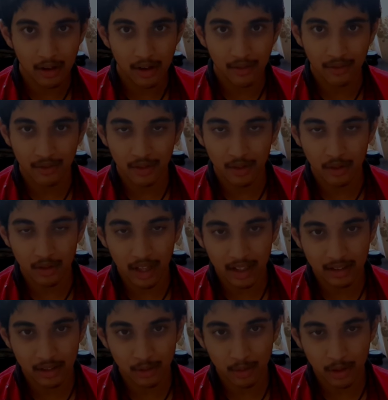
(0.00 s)
If you
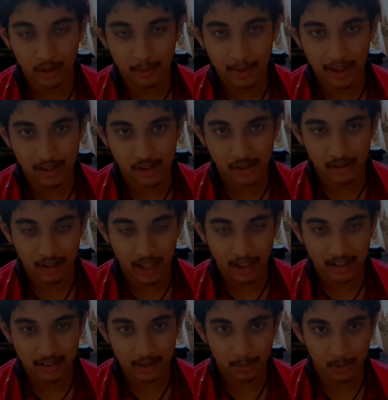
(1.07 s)
like this video, make sure you
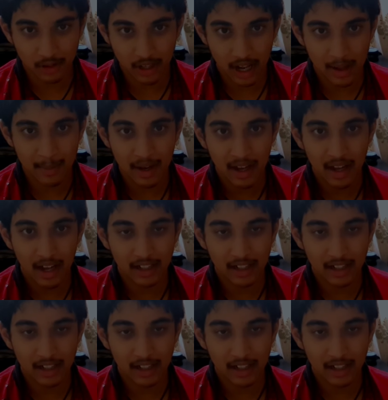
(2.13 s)
like and subscribe,